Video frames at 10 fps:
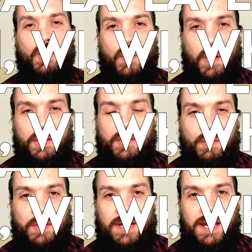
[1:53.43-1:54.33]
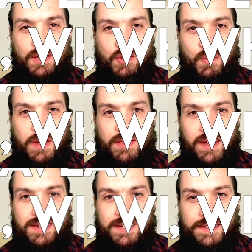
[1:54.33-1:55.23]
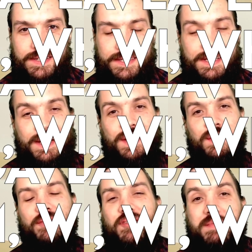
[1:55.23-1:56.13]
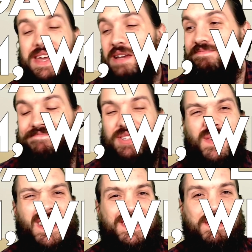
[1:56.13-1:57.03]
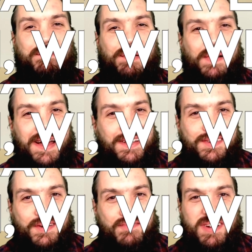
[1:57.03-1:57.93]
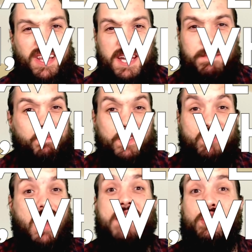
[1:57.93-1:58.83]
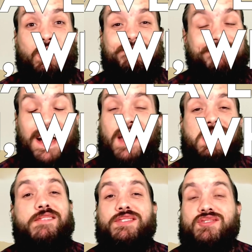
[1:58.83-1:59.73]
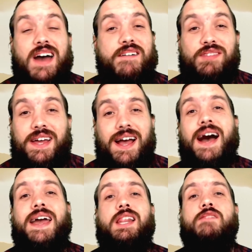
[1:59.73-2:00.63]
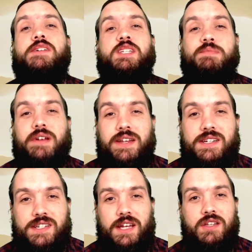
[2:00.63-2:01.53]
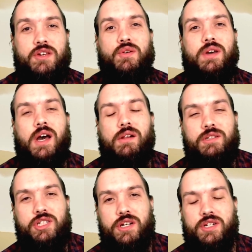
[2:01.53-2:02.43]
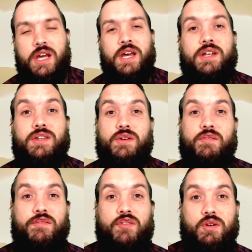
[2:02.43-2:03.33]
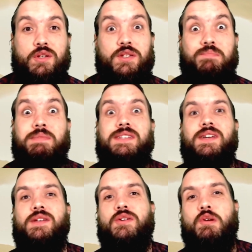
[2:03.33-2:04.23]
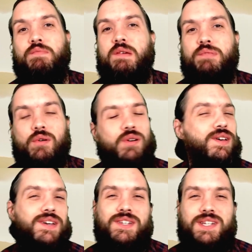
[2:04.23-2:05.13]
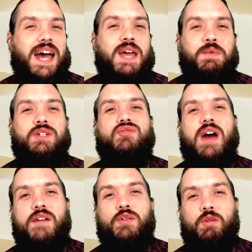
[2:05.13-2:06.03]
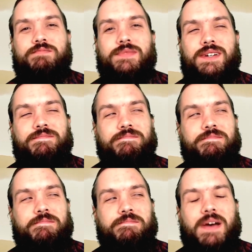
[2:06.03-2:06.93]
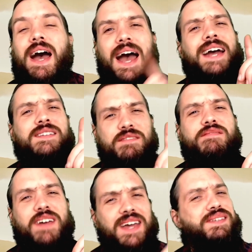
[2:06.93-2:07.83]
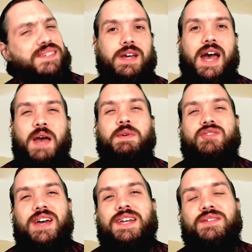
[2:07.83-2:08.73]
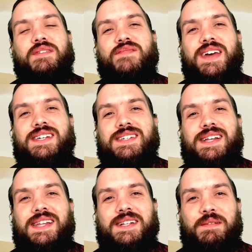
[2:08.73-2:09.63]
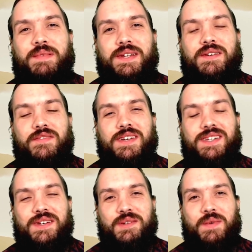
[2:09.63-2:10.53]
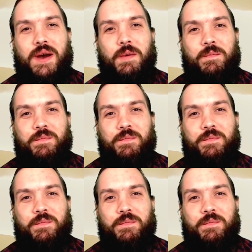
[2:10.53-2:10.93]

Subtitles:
what would I do with it? Well, for me, it's quite a simple answer really. Travel. I love traveling. I love experiencing new cultures, new foods, meeting new people. So I would travel and invest. I would try to invest a little bit of it as well.